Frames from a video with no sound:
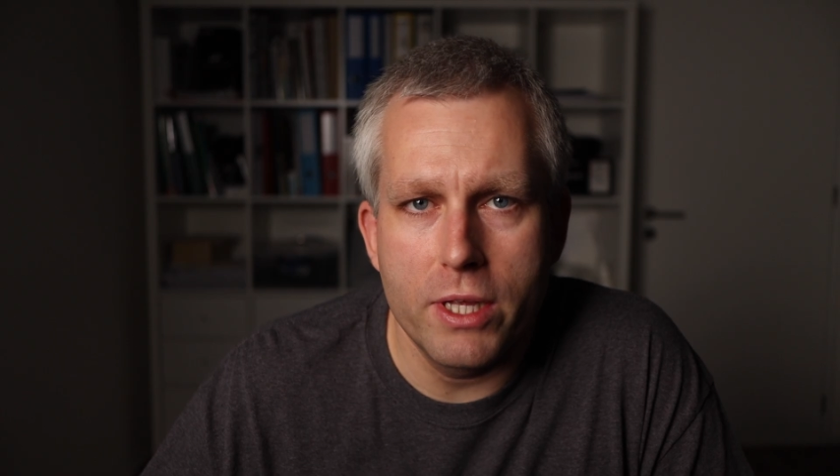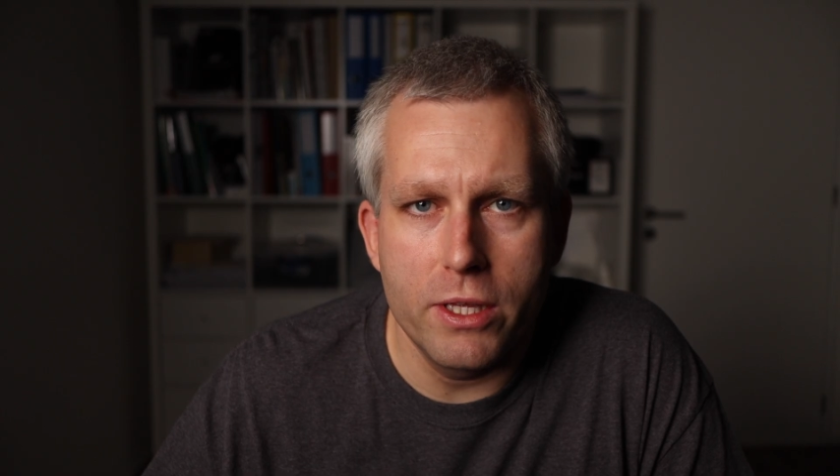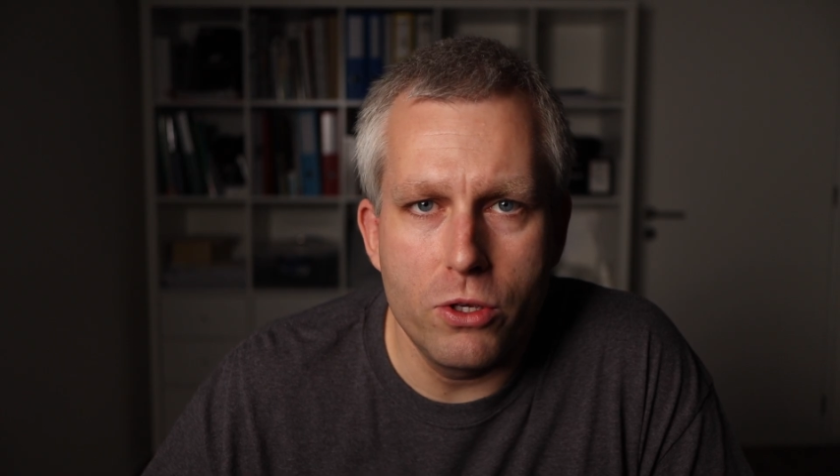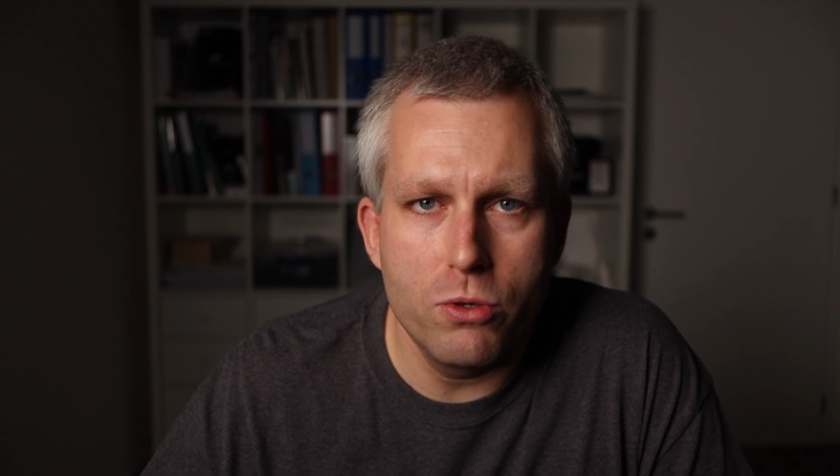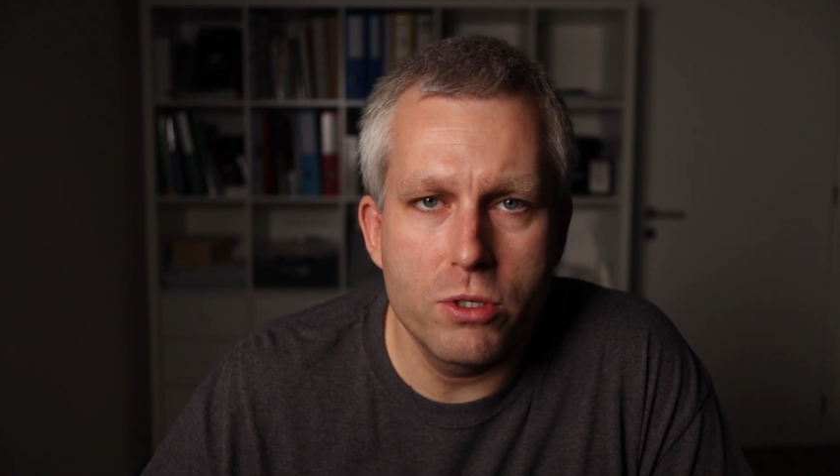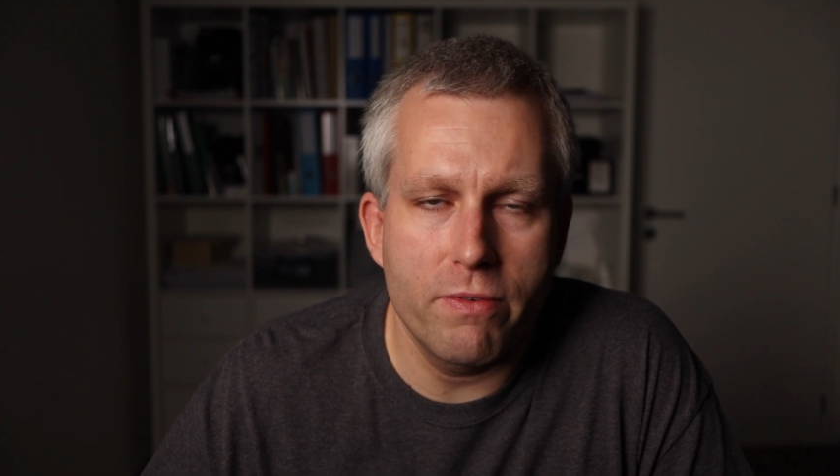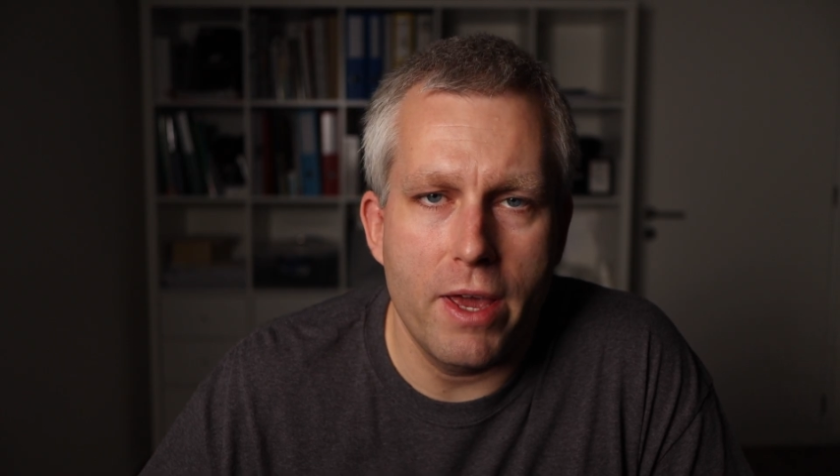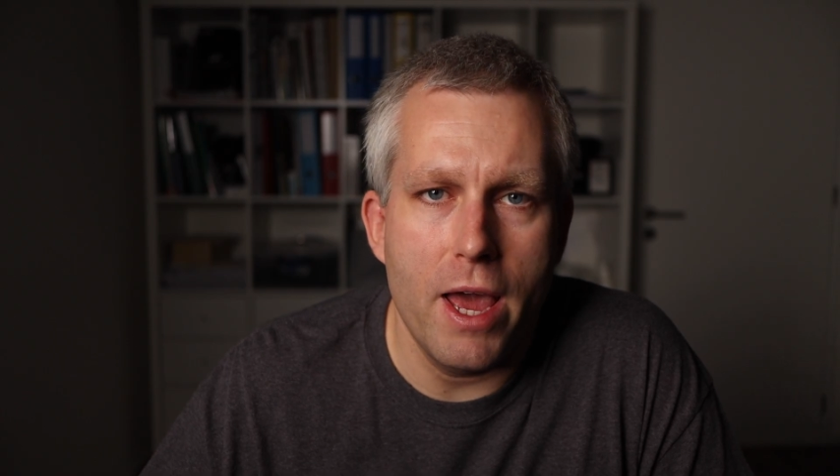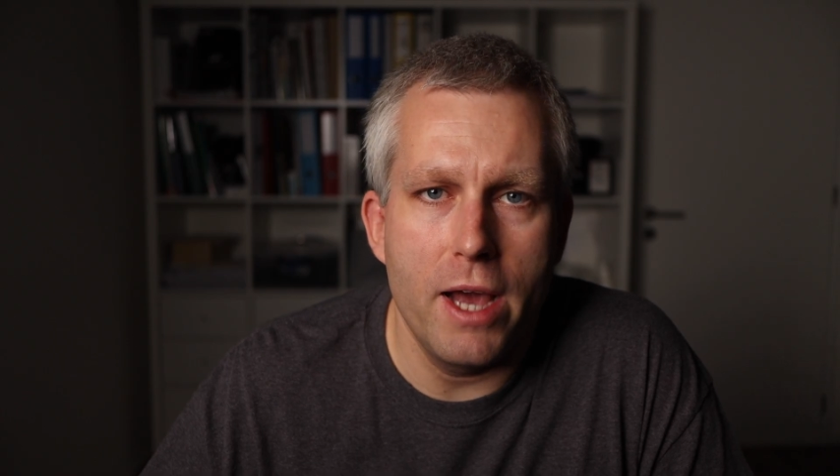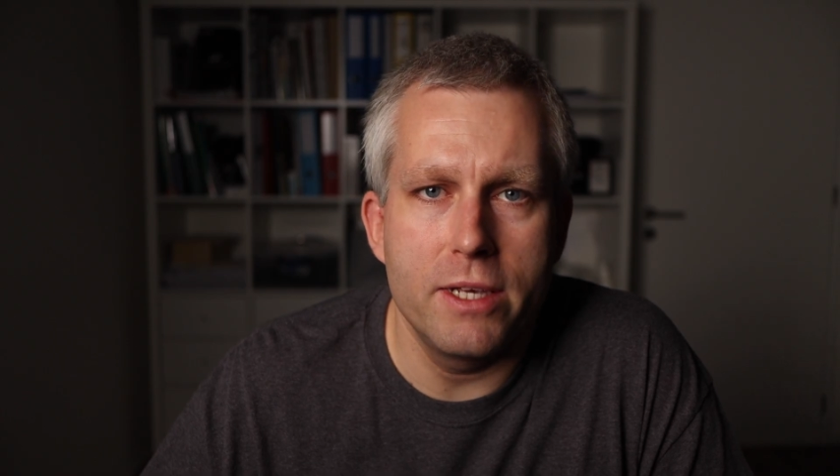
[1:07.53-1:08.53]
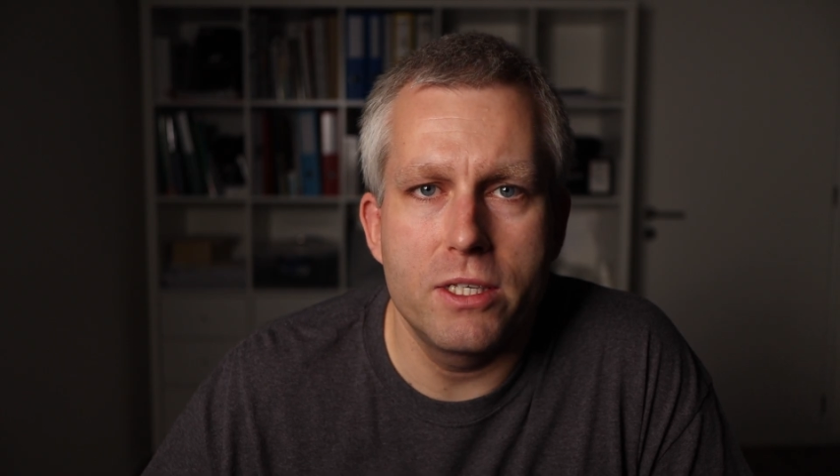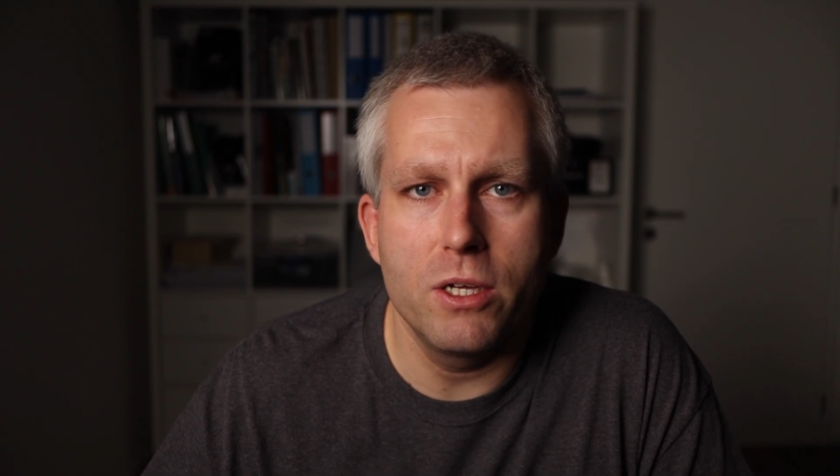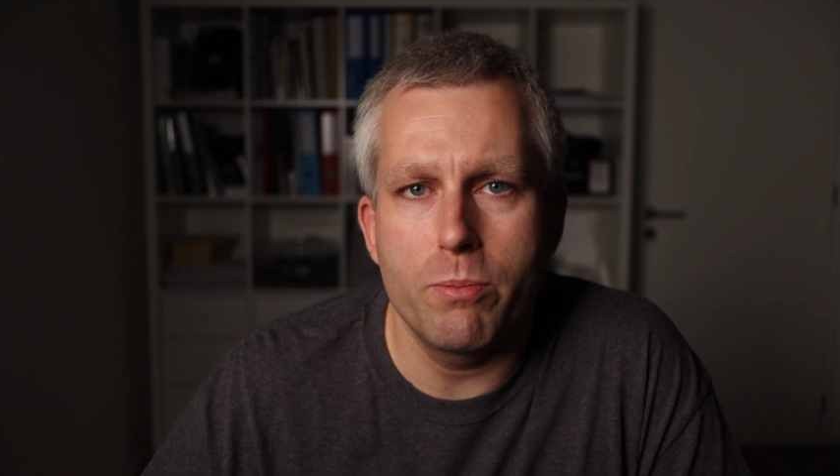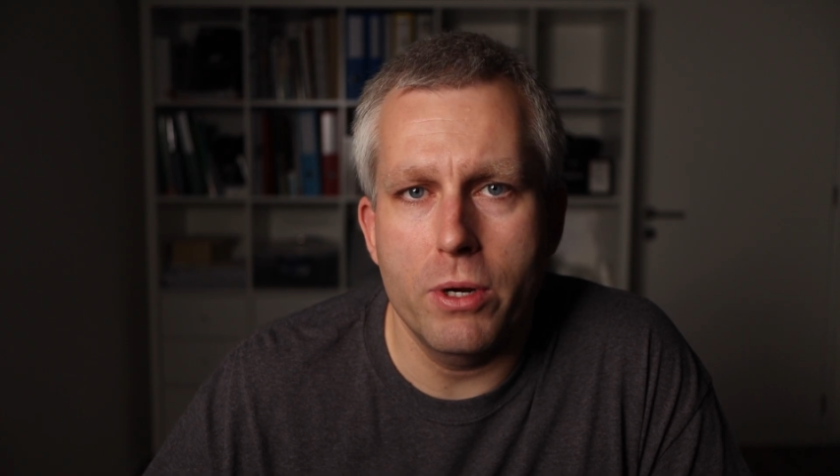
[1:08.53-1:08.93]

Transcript: that the use of AI is still